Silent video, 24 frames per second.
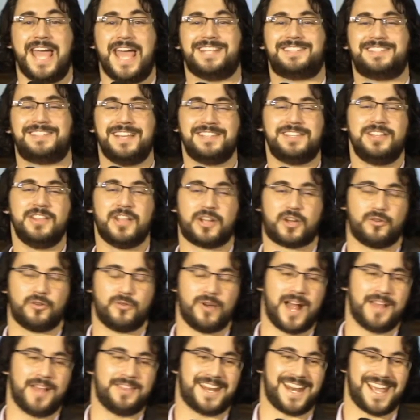It says in the
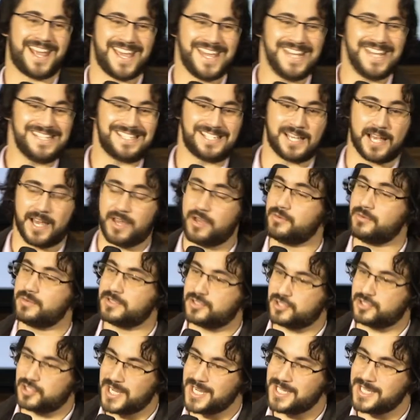Quran that Isa, who
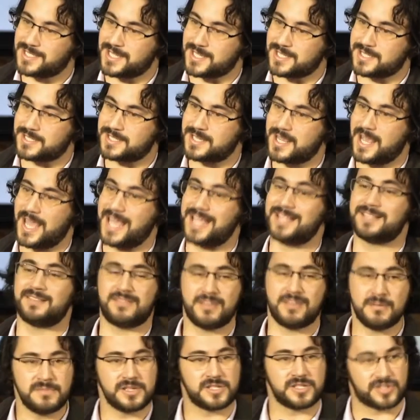is Jesus,
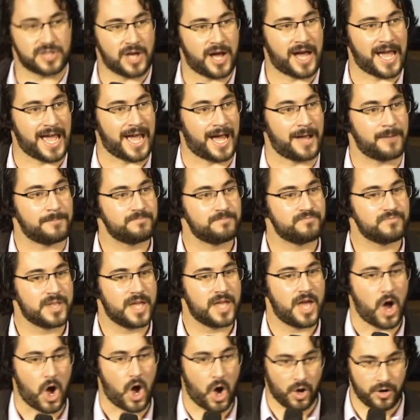is the Messiah.
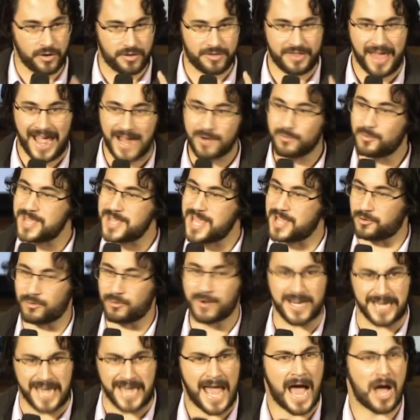On that we
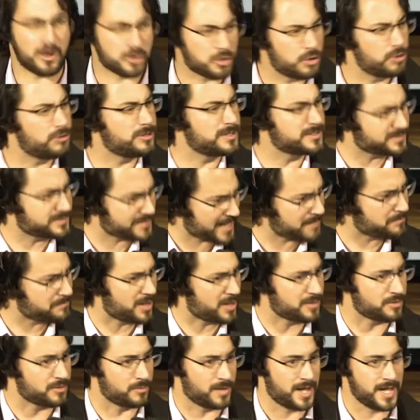agreed. How cool is
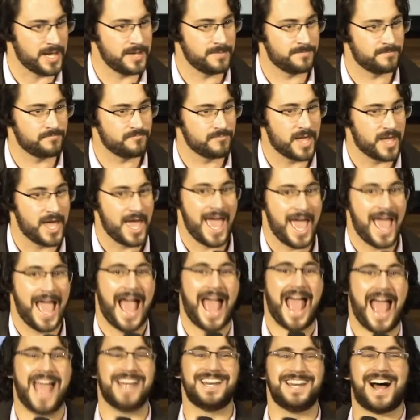by the way?
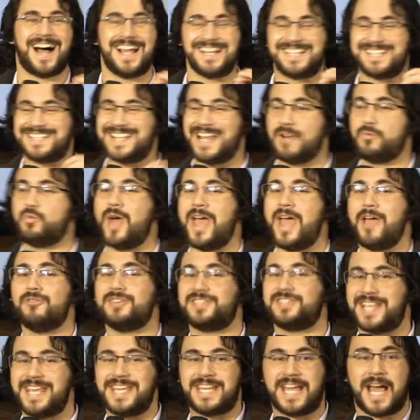And I said,
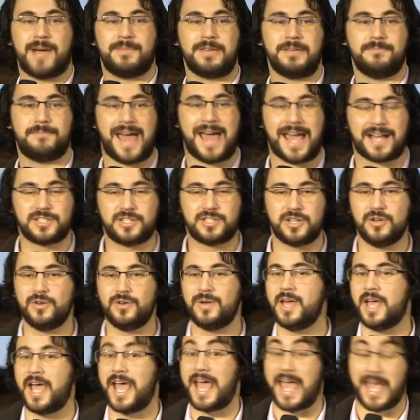where is he coming back
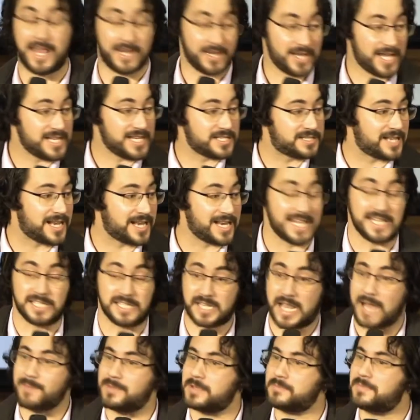to? And he said,
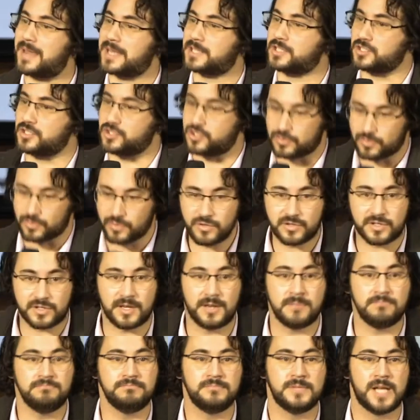he's coming back to
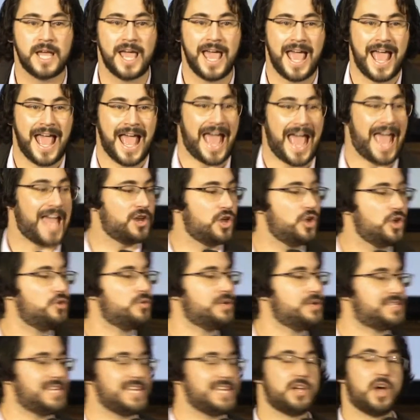Jerusalem. And
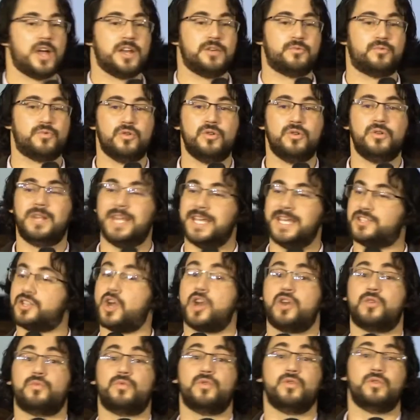who is he going to rule? He's
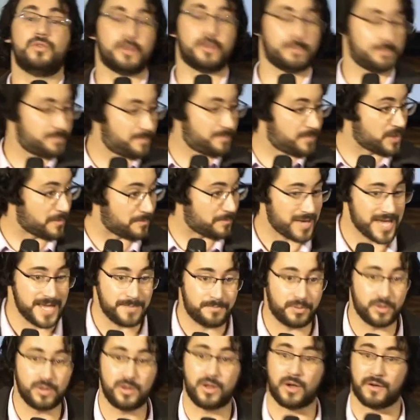going to rule the
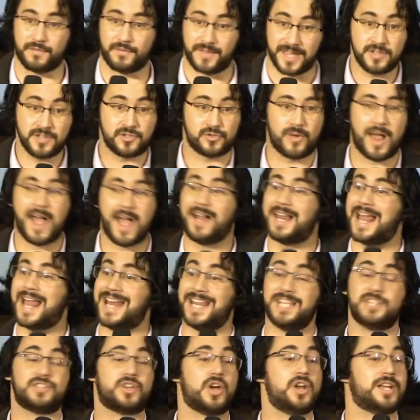people of Israel,
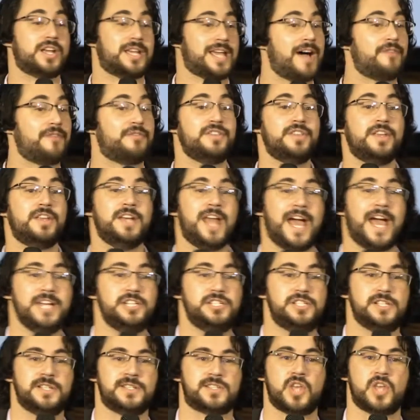and he's going to govern the
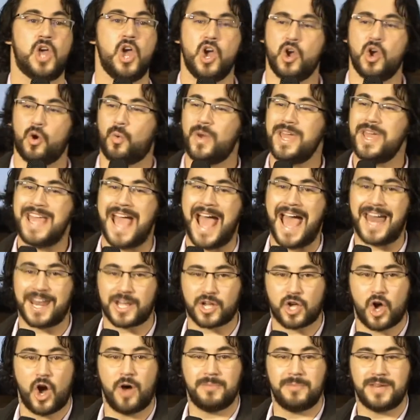nations. We had
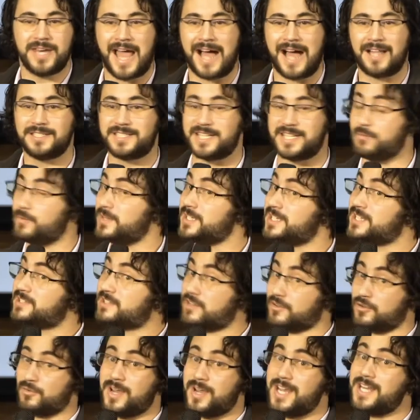a commonality. We
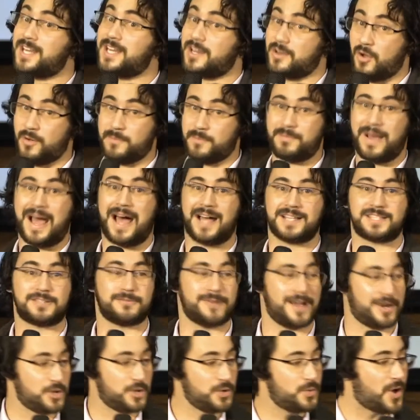disagreed on parts
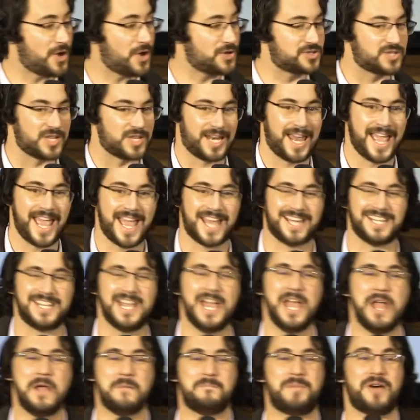around who owns the land,
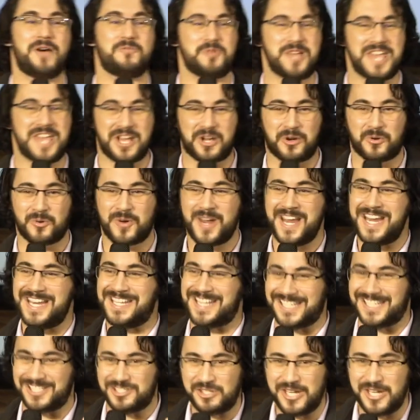but we
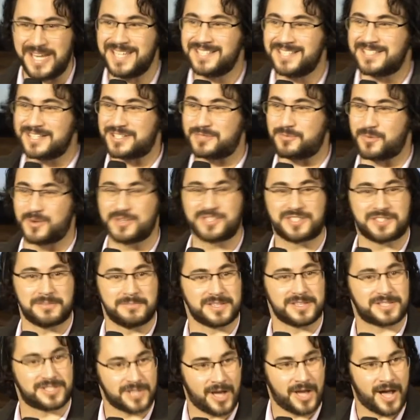agreed that Jesus was
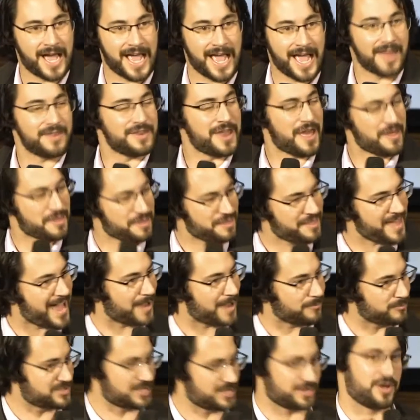the Messiah. Now,
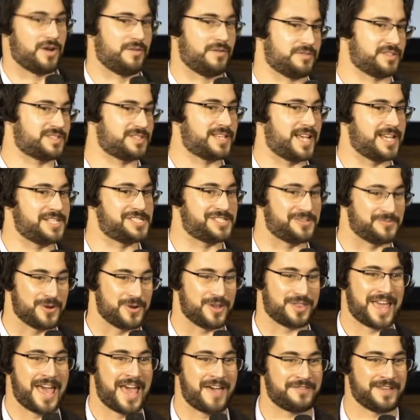that was a conversation
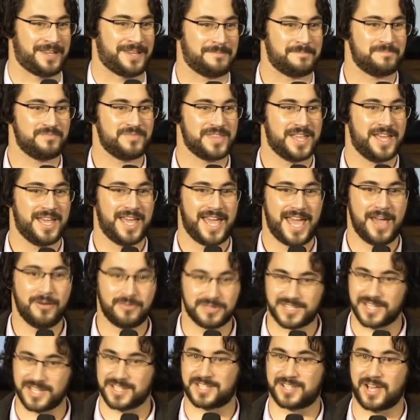worth having. Yeah. It
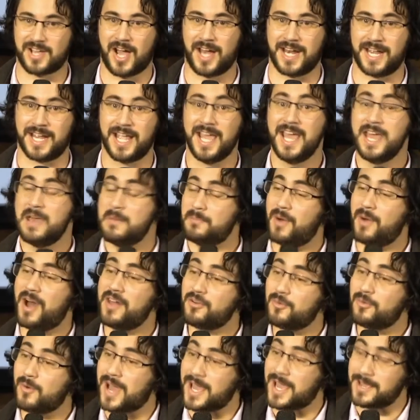was exciting.
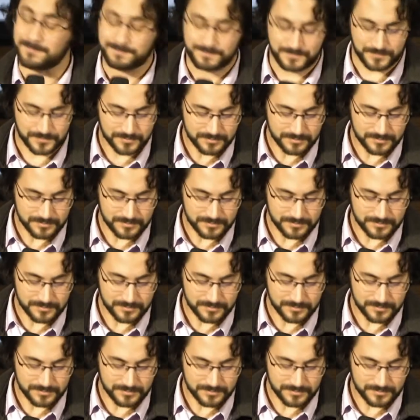By the way,